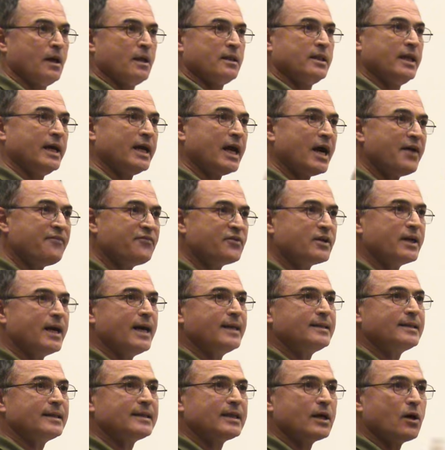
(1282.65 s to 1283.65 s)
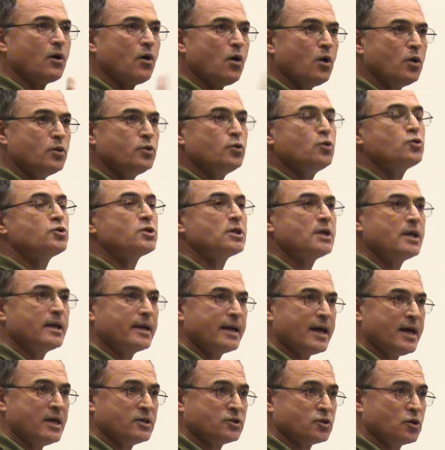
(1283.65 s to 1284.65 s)
They have created a whole new
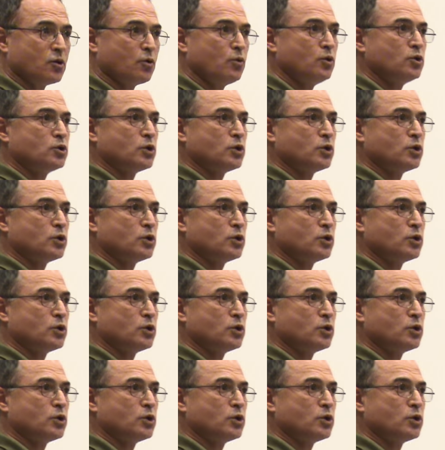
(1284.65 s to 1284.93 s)
generation